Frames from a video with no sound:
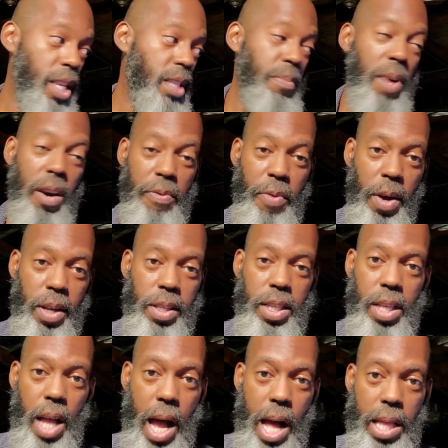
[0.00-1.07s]
these
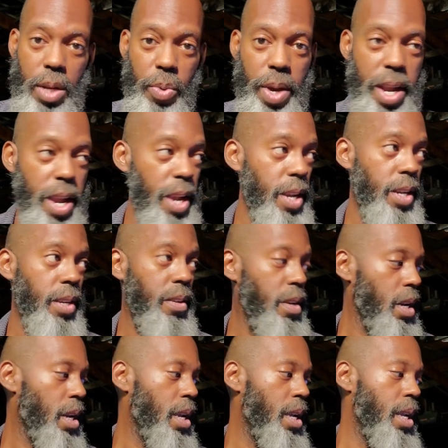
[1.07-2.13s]
motherfuckers in Hollywood
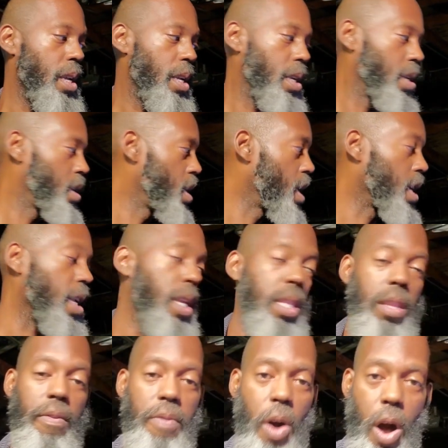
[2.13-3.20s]
and
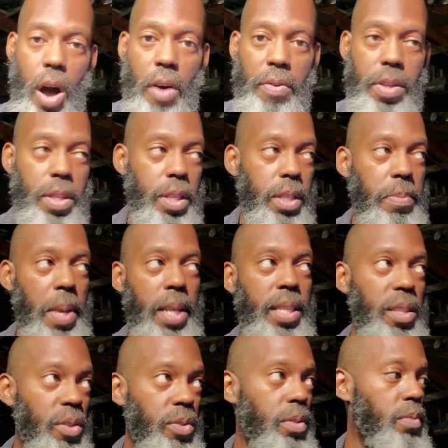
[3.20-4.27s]
getting involved in this
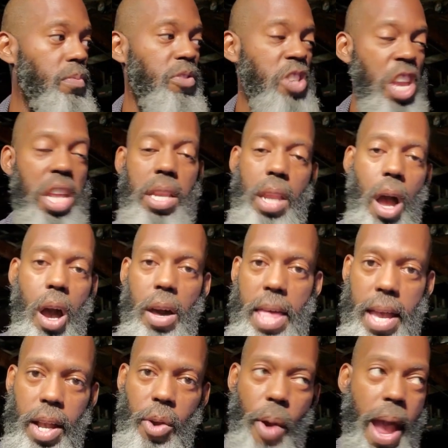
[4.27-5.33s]
Mason shit and all
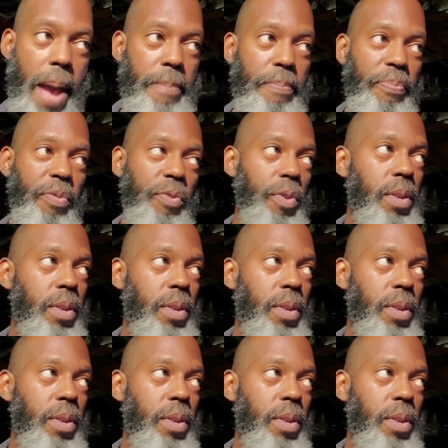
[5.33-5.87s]
that crap.